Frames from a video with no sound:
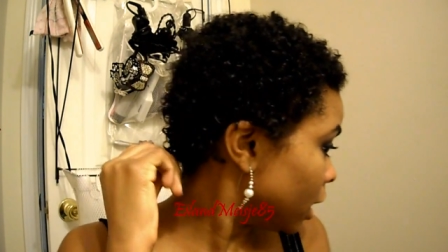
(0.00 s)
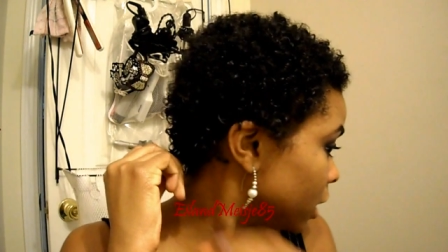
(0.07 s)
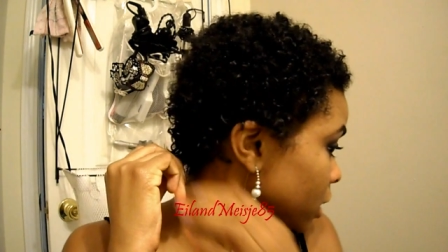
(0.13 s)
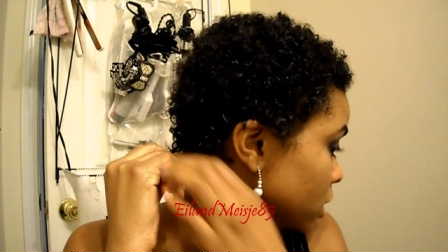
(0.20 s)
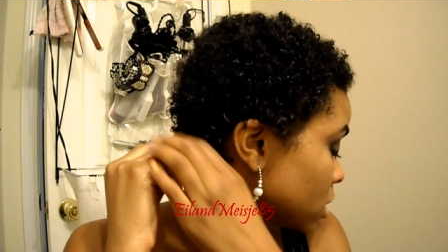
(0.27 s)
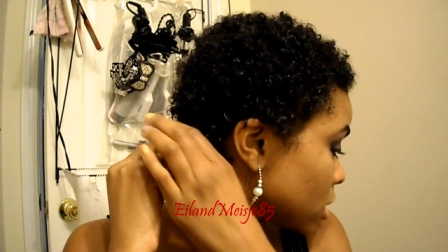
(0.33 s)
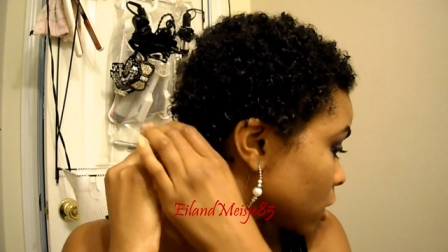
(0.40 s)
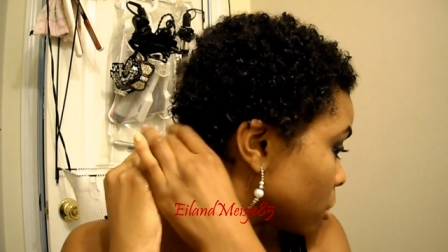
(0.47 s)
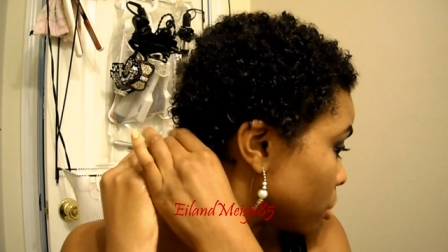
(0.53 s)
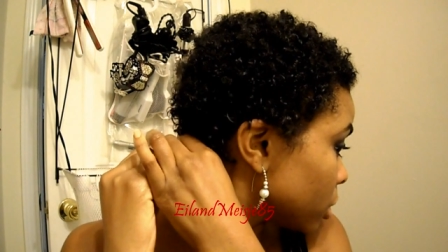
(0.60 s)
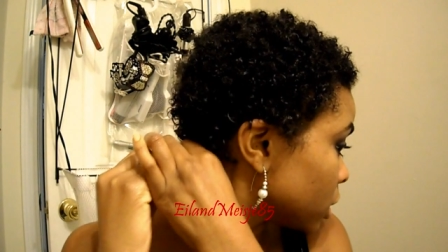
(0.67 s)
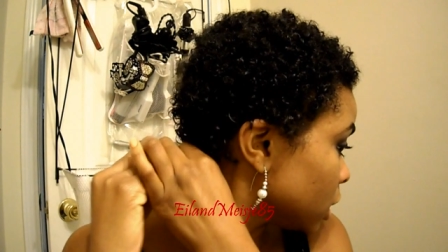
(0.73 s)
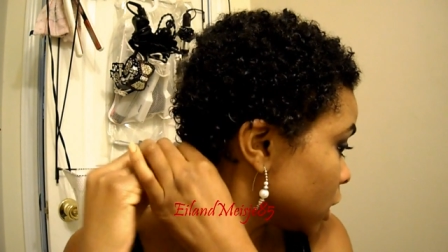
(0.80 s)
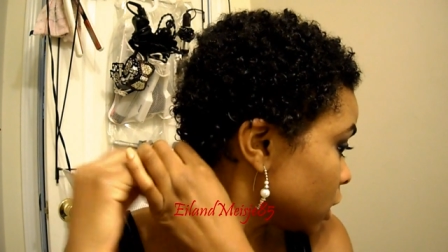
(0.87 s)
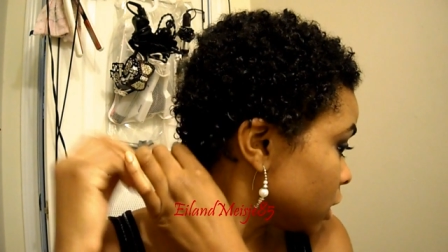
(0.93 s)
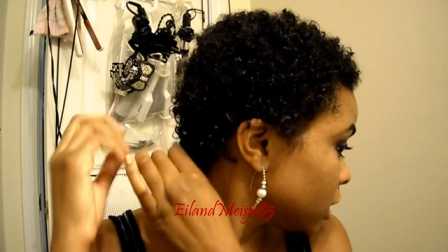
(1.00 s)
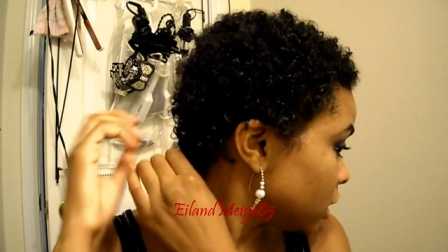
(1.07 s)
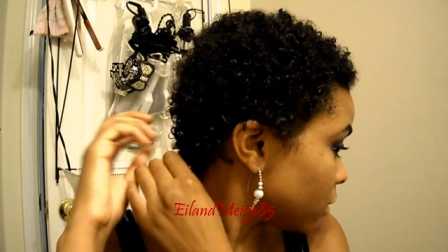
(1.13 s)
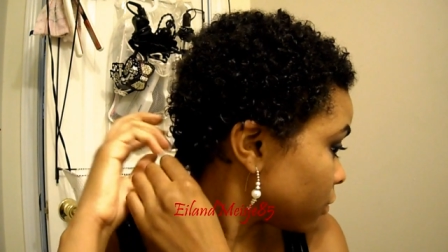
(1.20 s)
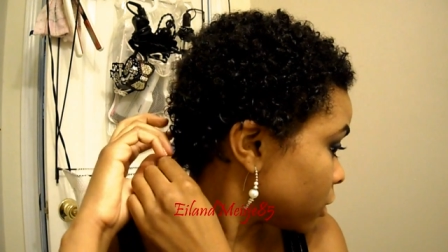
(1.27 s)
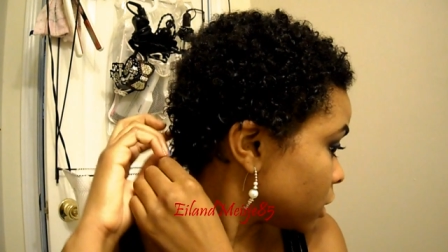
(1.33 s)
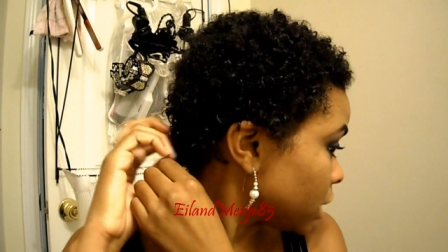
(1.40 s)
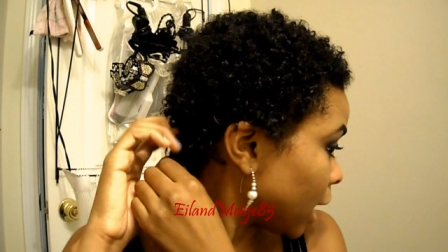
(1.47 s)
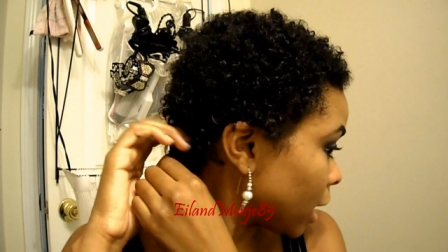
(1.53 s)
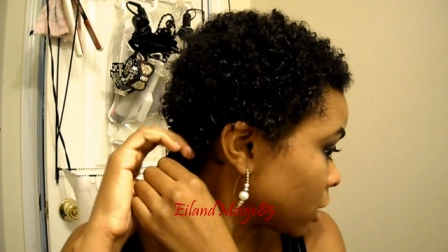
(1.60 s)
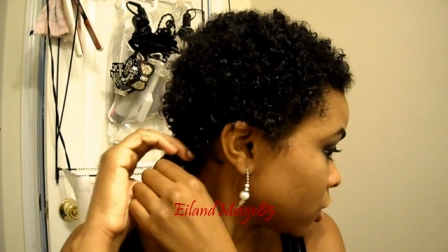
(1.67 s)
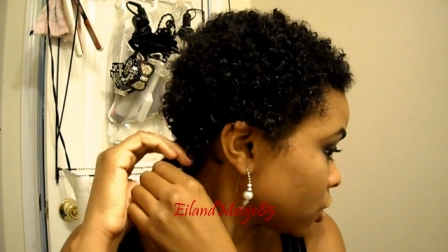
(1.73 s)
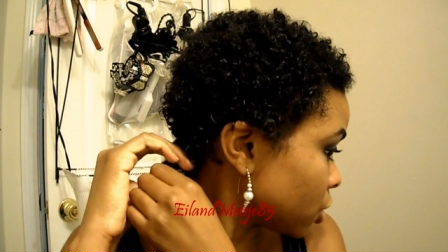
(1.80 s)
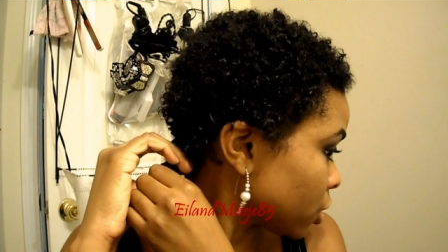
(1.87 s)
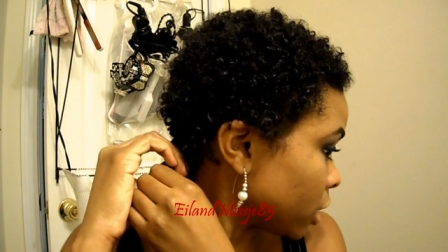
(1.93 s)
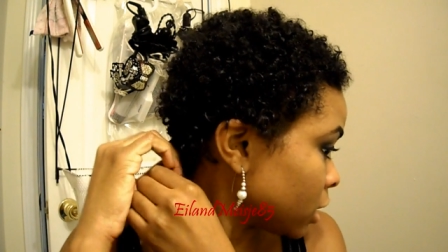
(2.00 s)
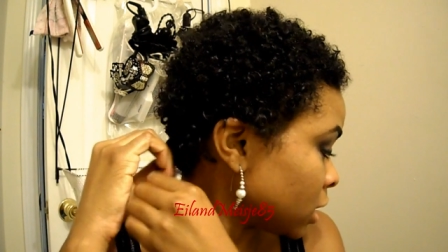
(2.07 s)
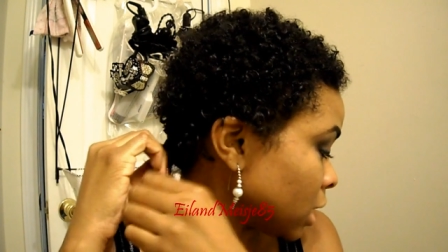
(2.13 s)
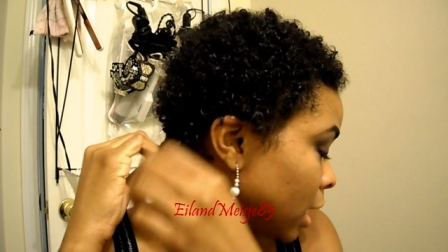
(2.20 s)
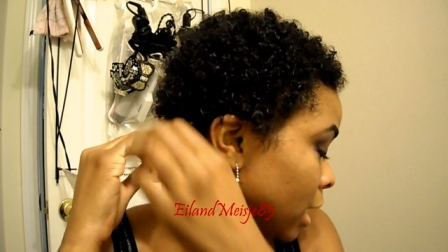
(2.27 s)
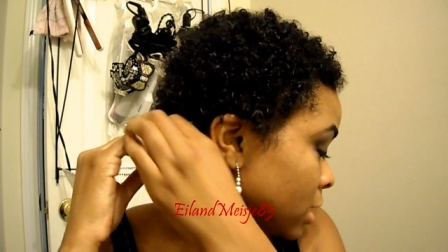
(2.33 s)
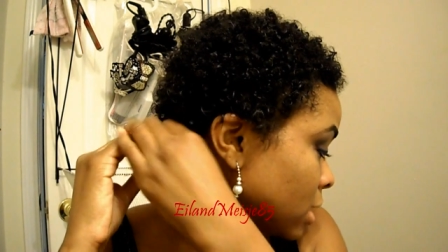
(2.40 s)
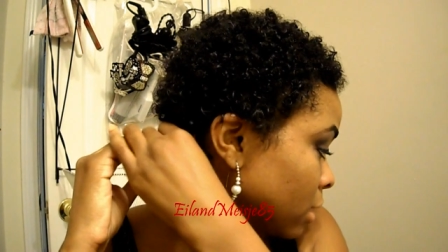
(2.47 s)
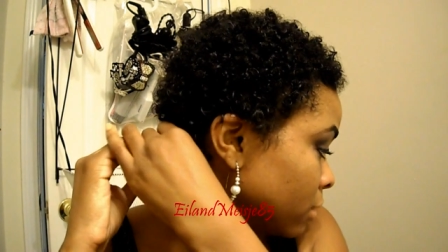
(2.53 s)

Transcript: is a completely different texture as